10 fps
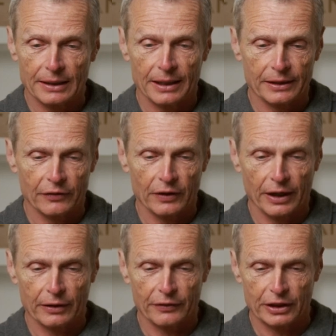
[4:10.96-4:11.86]
the kind of
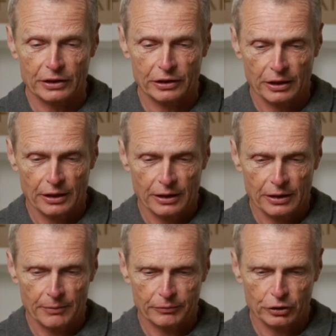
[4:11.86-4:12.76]
fly you fish.
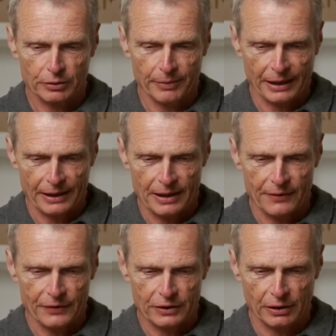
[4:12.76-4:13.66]
Just
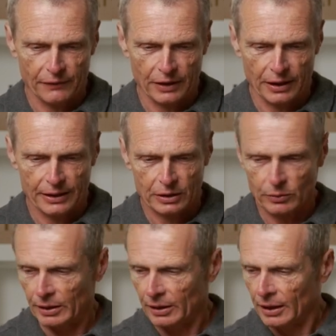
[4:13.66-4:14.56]
magnificent fly,
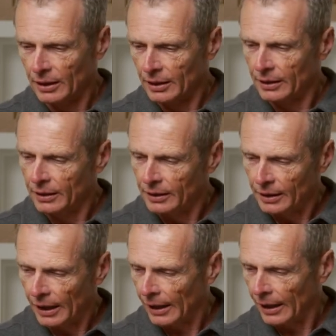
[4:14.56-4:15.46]
this one.
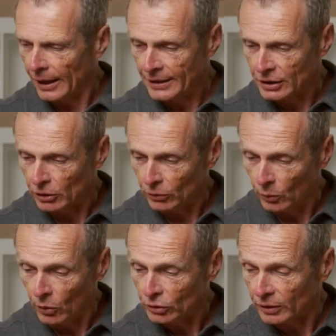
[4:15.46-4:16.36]
In
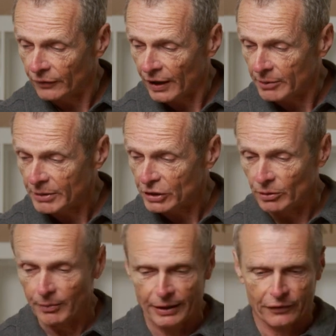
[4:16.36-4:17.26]
saltwater environments,
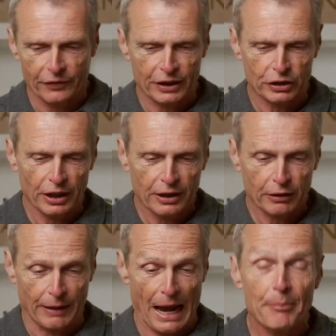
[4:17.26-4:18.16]
you might fish
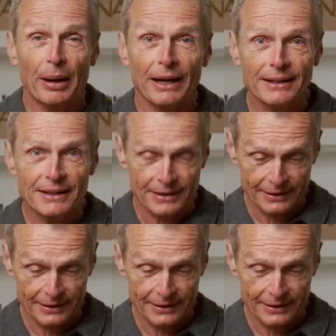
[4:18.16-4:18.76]
crab patterns.